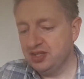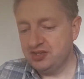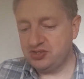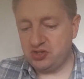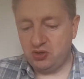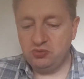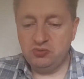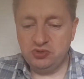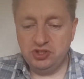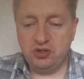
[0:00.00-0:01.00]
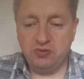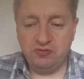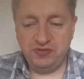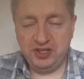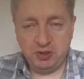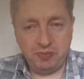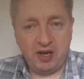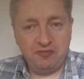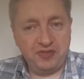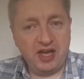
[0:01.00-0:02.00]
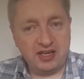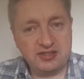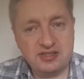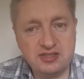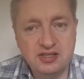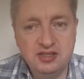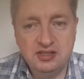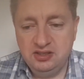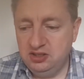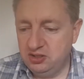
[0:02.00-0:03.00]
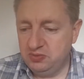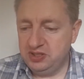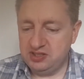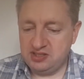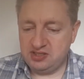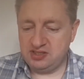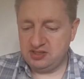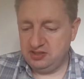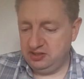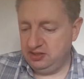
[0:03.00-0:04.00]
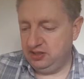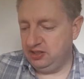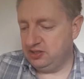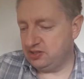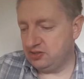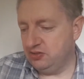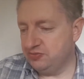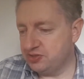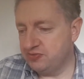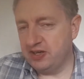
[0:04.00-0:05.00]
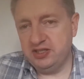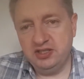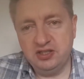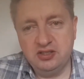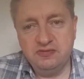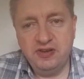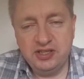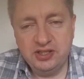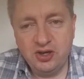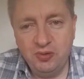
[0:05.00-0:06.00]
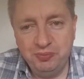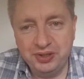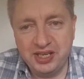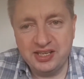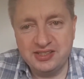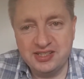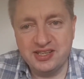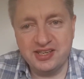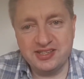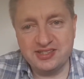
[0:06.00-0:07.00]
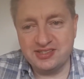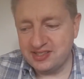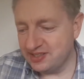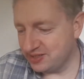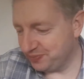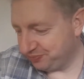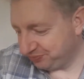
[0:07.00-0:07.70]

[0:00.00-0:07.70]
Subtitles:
So, think about that. It's love's very, very complicated, isn't it?